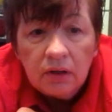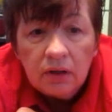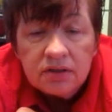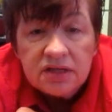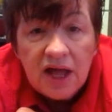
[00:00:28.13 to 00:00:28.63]

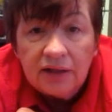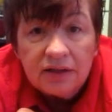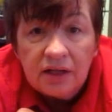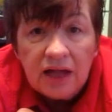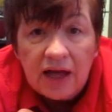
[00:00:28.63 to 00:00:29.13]
it's not
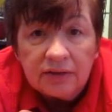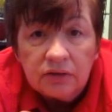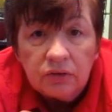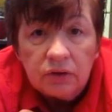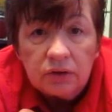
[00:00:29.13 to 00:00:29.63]
the locked
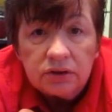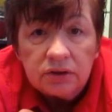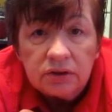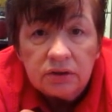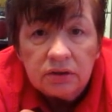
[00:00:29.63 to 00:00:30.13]
doors.
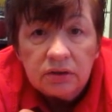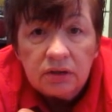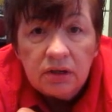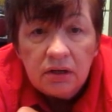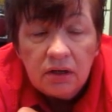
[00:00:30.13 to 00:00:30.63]

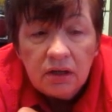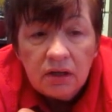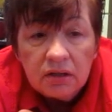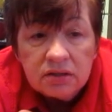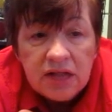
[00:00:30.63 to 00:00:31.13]

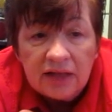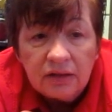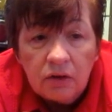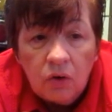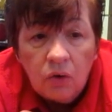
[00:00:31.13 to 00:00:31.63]
It's not
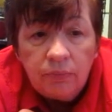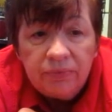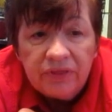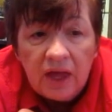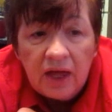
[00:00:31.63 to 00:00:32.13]
the hope
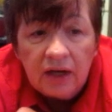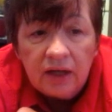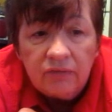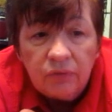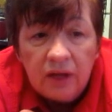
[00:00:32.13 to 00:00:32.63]
that
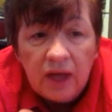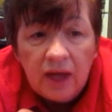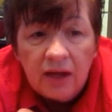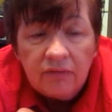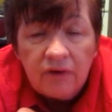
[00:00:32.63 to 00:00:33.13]
if we
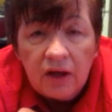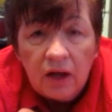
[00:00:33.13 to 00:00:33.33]
have